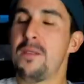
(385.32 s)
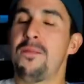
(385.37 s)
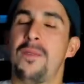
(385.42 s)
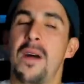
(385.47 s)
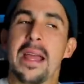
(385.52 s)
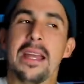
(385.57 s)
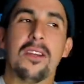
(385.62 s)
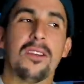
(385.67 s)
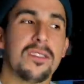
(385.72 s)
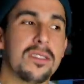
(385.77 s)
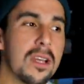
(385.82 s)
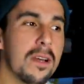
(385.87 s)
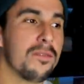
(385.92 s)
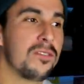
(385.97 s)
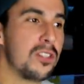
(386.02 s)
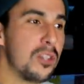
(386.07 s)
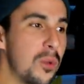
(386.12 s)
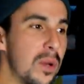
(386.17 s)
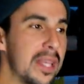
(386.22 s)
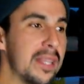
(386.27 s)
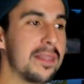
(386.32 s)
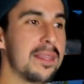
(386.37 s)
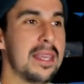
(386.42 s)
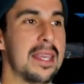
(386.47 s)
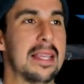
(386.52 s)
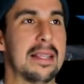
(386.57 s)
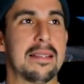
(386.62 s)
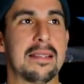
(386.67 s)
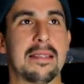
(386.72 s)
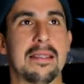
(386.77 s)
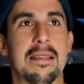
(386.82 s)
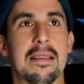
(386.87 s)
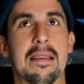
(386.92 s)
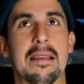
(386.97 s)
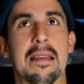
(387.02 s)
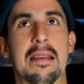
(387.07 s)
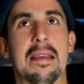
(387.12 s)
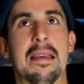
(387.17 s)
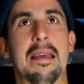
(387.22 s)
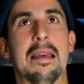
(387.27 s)
you find yourself doing things
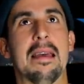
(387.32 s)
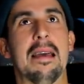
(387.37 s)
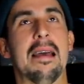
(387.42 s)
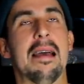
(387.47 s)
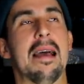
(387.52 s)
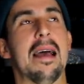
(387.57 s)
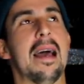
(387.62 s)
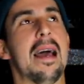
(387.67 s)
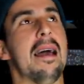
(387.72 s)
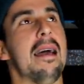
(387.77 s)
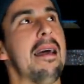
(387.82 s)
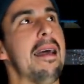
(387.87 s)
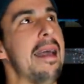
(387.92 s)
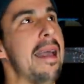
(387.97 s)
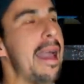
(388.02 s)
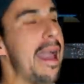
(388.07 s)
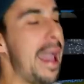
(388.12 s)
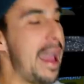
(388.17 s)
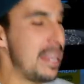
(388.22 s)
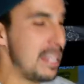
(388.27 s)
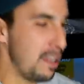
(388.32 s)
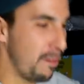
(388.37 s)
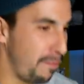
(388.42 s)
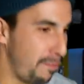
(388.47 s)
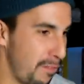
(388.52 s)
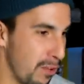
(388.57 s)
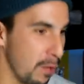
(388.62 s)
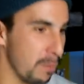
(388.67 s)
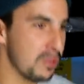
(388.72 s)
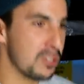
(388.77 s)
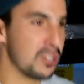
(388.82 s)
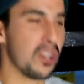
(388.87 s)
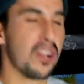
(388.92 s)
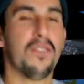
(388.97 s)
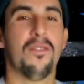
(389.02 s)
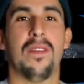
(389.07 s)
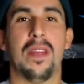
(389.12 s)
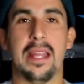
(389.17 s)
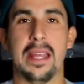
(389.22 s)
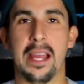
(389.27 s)
and you film
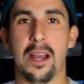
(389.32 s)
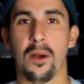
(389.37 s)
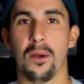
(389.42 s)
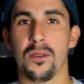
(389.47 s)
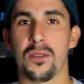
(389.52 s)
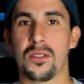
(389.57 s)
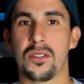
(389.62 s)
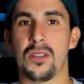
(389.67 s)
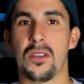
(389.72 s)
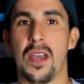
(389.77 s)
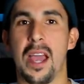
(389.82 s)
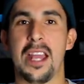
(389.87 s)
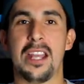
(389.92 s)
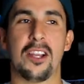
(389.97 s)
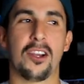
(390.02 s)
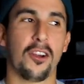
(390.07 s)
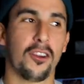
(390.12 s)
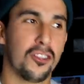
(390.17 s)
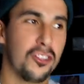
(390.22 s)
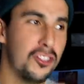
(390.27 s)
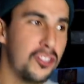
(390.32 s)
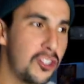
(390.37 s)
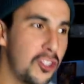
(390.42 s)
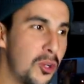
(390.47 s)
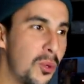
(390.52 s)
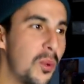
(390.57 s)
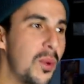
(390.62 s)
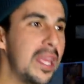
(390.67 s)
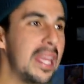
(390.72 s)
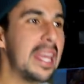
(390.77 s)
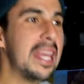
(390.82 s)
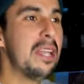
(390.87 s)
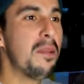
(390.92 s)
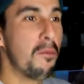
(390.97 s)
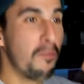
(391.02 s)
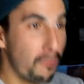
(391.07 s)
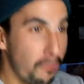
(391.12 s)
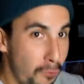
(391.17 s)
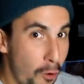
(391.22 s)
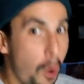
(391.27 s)
certain videos and you're doing it
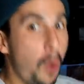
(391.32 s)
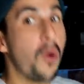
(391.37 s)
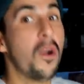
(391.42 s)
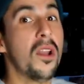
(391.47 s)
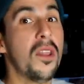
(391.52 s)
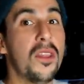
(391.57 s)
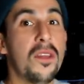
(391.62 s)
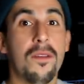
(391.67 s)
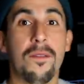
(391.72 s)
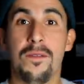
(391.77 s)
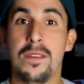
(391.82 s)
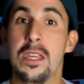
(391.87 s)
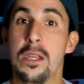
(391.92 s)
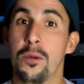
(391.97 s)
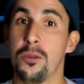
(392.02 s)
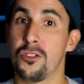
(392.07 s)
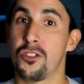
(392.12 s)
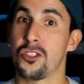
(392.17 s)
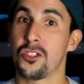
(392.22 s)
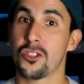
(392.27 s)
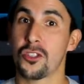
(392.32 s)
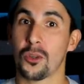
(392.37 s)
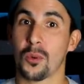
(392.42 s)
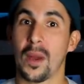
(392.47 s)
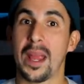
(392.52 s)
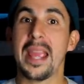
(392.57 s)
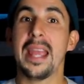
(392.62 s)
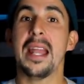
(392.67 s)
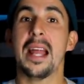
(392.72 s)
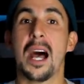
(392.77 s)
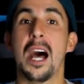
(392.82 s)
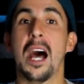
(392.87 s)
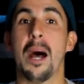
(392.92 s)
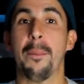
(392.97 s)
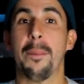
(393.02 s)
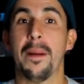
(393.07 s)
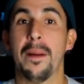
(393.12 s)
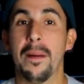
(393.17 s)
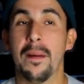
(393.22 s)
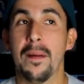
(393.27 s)
for the views straight
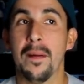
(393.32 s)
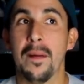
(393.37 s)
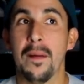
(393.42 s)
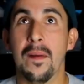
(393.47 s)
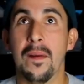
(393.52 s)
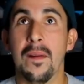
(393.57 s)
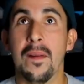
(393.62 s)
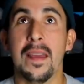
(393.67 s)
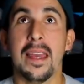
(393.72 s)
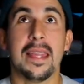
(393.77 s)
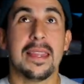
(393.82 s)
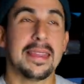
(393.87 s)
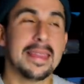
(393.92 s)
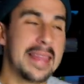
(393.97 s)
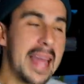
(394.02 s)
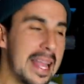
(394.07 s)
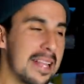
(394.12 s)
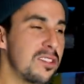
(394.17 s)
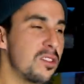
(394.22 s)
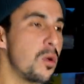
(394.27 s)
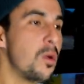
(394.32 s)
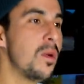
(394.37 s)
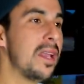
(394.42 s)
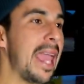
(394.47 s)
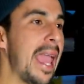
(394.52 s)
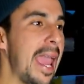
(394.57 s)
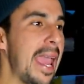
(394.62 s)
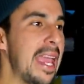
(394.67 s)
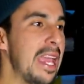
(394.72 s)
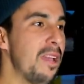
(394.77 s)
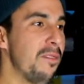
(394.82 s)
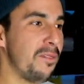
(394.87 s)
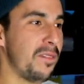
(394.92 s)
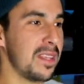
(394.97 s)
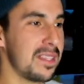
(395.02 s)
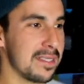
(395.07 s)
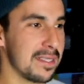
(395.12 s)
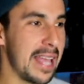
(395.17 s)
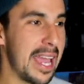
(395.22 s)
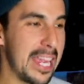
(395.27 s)
up that's okay if
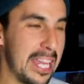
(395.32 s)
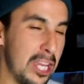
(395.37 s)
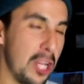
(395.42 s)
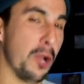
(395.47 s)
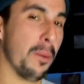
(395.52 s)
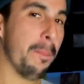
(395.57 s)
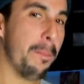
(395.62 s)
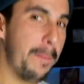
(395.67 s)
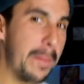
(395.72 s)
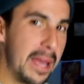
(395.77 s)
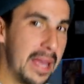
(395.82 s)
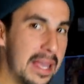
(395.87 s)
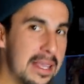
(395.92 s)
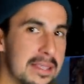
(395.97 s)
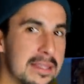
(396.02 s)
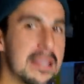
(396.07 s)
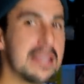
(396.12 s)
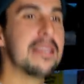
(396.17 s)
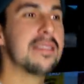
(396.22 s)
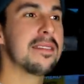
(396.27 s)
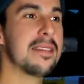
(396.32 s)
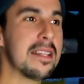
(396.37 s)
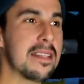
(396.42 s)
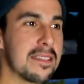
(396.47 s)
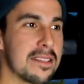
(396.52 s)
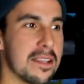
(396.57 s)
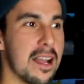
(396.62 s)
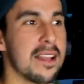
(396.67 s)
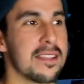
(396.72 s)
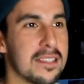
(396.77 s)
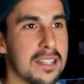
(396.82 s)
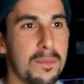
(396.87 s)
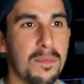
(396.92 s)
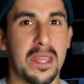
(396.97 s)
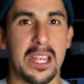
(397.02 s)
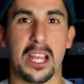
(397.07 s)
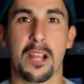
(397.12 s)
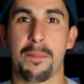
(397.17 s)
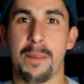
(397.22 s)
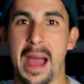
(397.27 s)
it's like your business and it's not
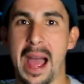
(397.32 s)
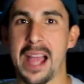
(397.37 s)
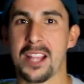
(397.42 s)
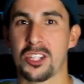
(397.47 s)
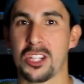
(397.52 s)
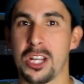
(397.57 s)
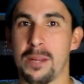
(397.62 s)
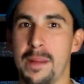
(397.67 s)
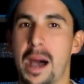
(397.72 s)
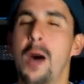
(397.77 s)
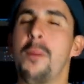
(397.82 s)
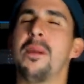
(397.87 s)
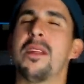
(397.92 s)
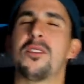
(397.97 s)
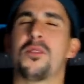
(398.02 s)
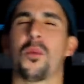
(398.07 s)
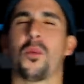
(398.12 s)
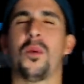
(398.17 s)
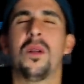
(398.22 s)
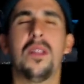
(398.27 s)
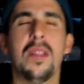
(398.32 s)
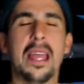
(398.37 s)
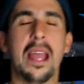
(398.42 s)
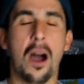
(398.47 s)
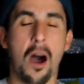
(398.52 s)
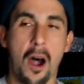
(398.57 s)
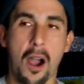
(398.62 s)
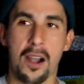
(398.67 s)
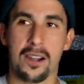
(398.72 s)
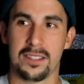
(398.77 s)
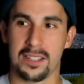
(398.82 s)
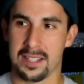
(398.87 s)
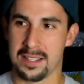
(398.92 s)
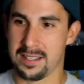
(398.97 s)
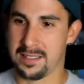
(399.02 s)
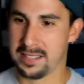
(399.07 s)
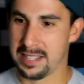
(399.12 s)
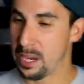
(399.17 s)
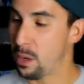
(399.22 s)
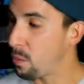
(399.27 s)
something you're passionate about, but it's really hard to
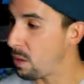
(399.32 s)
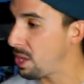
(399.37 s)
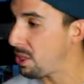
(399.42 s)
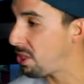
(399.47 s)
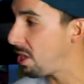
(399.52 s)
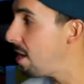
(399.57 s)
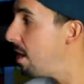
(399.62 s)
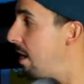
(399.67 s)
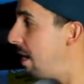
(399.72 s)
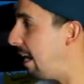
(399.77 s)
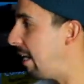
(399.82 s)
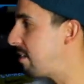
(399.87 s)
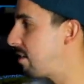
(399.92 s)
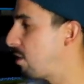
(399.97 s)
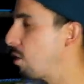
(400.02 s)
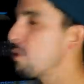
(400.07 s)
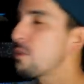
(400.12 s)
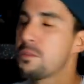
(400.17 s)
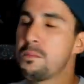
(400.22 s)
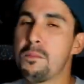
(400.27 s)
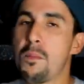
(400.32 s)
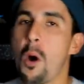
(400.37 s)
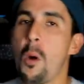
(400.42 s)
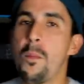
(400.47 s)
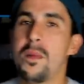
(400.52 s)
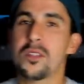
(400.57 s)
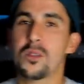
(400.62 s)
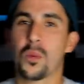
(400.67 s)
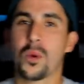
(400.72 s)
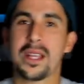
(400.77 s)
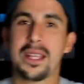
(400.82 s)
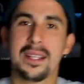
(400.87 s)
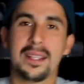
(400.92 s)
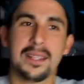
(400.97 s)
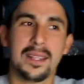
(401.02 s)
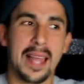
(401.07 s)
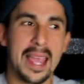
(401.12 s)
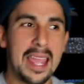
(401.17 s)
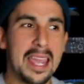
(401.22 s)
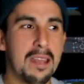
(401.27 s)
sit with. It's those moments where you
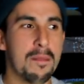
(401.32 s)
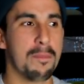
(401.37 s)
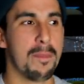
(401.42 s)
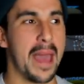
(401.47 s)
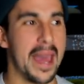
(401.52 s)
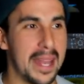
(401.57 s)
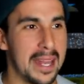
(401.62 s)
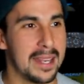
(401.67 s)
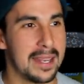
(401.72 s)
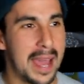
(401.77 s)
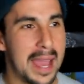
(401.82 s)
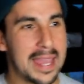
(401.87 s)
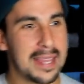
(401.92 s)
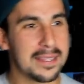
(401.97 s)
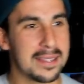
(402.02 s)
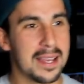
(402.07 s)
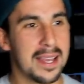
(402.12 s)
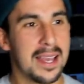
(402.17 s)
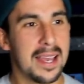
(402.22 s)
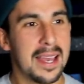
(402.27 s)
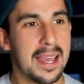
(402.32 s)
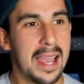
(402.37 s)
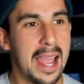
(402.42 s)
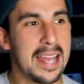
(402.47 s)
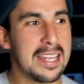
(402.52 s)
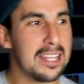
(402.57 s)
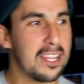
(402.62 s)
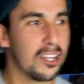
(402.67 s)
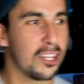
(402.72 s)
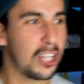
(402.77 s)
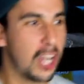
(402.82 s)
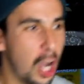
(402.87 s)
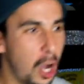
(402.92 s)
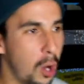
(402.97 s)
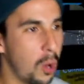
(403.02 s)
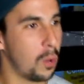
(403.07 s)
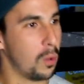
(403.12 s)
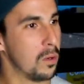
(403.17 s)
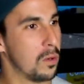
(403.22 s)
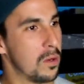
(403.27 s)
lay in bed at night and you
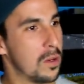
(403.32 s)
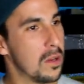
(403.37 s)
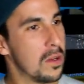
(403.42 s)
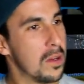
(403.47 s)
go,